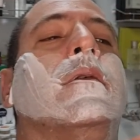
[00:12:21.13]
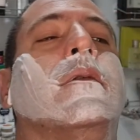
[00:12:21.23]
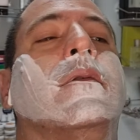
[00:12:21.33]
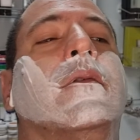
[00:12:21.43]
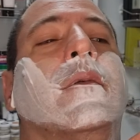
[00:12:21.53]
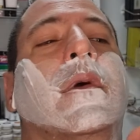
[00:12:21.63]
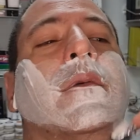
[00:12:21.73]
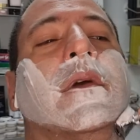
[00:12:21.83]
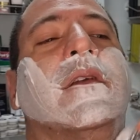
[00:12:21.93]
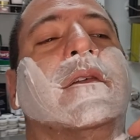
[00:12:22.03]
So when
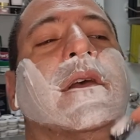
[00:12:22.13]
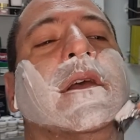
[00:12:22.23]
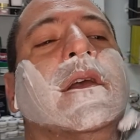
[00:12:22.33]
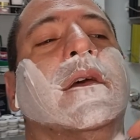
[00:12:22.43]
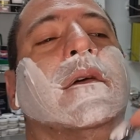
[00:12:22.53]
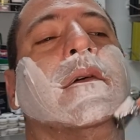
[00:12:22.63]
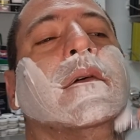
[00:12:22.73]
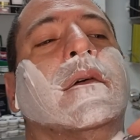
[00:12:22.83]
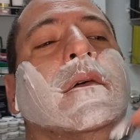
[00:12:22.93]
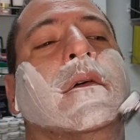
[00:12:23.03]
we see
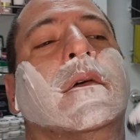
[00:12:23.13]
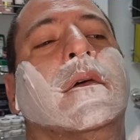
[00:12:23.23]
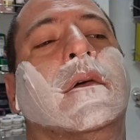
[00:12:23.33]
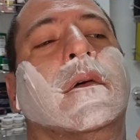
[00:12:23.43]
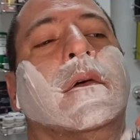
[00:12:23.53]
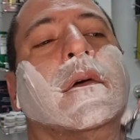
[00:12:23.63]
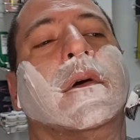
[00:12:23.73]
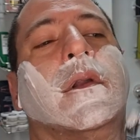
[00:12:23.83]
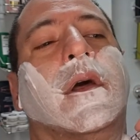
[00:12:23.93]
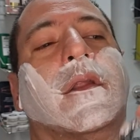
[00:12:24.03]

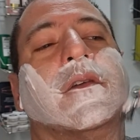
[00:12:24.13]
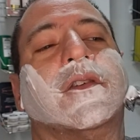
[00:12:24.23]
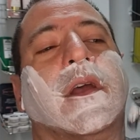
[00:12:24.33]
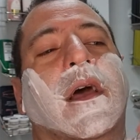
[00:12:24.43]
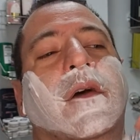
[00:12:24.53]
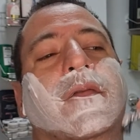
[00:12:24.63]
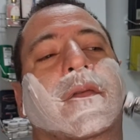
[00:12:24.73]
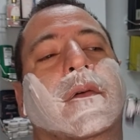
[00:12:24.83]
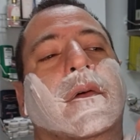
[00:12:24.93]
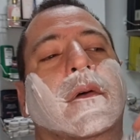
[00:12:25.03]
another
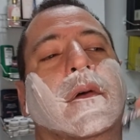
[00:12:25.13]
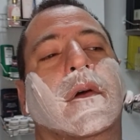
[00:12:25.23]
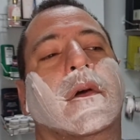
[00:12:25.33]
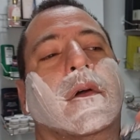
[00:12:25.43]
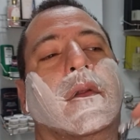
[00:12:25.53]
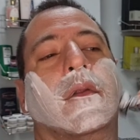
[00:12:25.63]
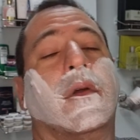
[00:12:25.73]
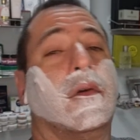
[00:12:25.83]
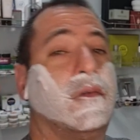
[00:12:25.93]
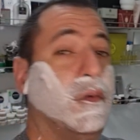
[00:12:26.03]
chef,
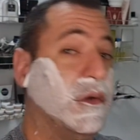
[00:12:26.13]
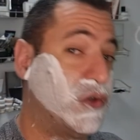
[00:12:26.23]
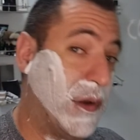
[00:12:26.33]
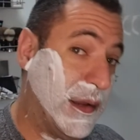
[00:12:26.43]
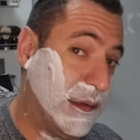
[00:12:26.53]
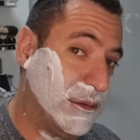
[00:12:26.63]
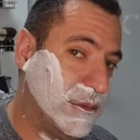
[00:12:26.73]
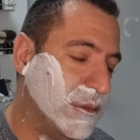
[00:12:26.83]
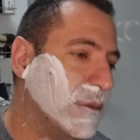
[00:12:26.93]
those who are trained,